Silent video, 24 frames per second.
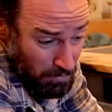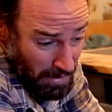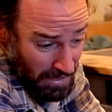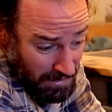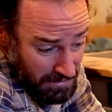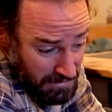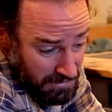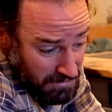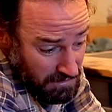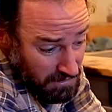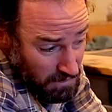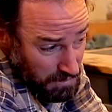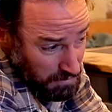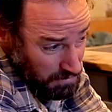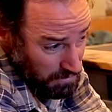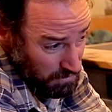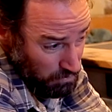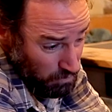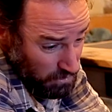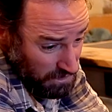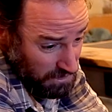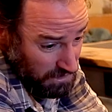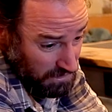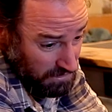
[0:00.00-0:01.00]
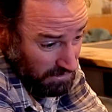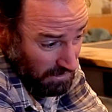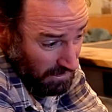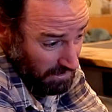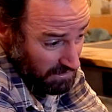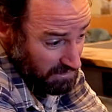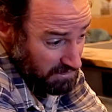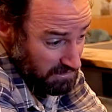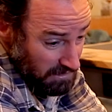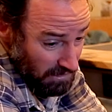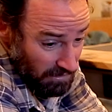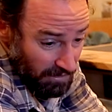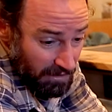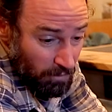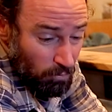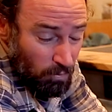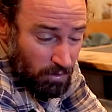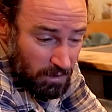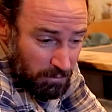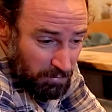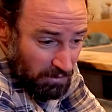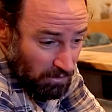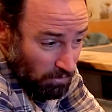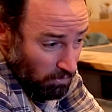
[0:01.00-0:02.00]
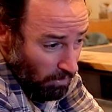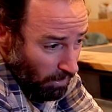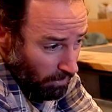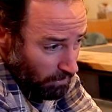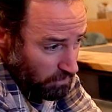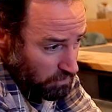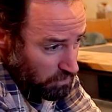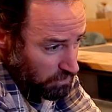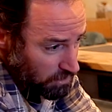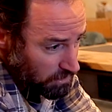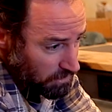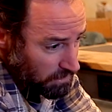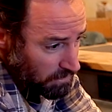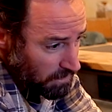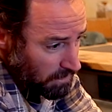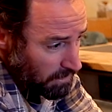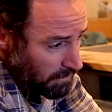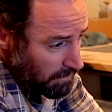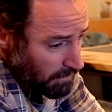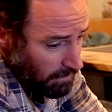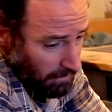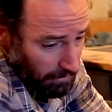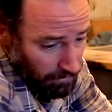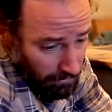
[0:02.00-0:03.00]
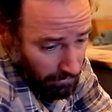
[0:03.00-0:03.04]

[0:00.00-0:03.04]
basins, which is nice, and I like one to be larger. I